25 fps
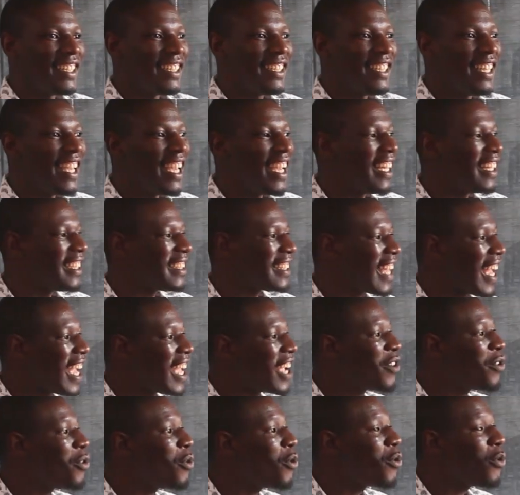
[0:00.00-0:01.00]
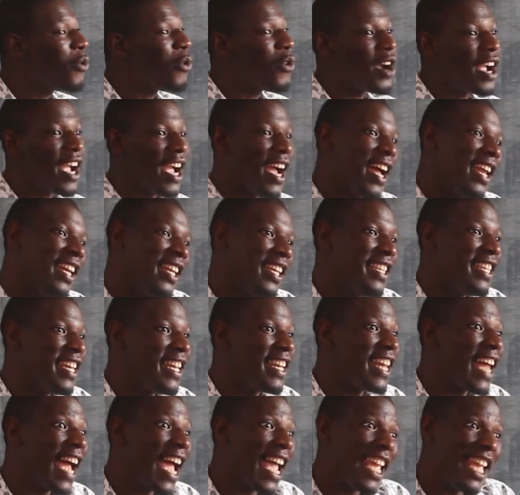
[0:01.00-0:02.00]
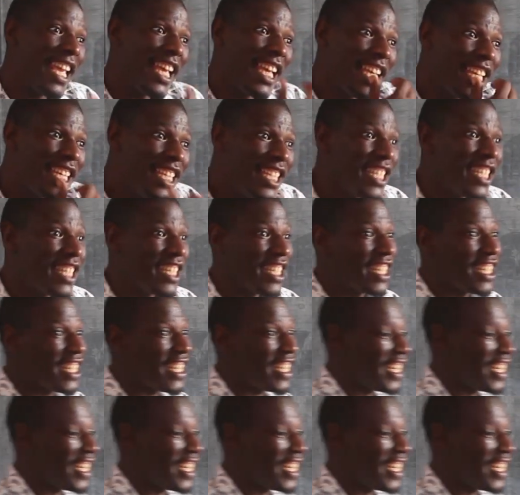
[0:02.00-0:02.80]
Yes, I cook ugali, then I eat it.